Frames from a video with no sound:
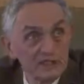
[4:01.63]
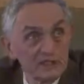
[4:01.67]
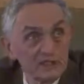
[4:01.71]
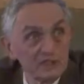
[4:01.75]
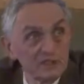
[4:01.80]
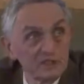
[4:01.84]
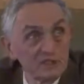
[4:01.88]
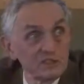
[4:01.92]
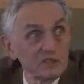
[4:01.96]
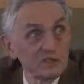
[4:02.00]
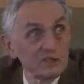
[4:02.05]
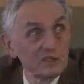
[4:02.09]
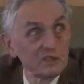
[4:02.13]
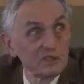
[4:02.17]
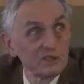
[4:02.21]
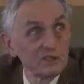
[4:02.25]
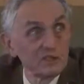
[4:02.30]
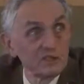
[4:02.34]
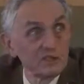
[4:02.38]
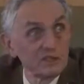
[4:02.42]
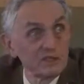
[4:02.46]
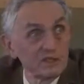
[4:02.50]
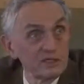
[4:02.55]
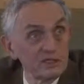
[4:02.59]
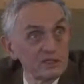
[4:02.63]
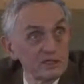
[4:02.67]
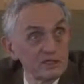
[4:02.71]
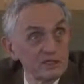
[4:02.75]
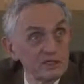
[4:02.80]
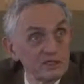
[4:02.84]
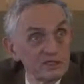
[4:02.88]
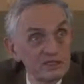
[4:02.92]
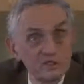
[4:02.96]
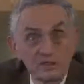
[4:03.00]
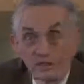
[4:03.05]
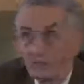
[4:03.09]
legitimately
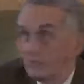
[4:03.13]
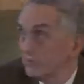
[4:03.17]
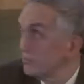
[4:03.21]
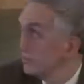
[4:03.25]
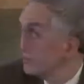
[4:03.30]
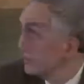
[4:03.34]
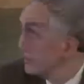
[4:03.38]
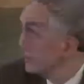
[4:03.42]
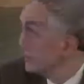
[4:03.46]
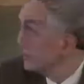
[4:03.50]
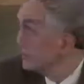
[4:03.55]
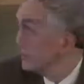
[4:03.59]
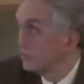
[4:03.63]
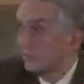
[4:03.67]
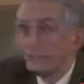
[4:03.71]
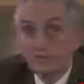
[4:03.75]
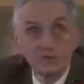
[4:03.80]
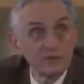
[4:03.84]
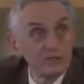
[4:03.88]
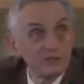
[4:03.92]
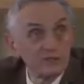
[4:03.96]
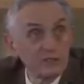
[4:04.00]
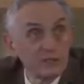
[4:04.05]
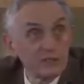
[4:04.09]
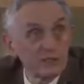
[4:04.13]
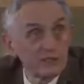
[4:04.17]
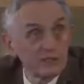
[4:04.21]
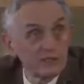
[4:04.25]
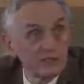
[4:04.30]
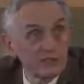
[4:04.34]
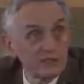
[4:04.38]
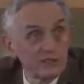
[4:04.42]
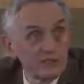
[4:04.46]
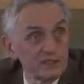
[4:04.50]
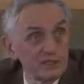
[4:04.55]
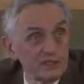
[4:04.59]
concern people who are
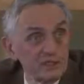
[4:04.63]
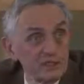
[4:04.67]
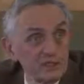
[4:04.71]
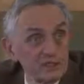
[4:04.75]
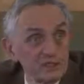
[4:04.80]
managing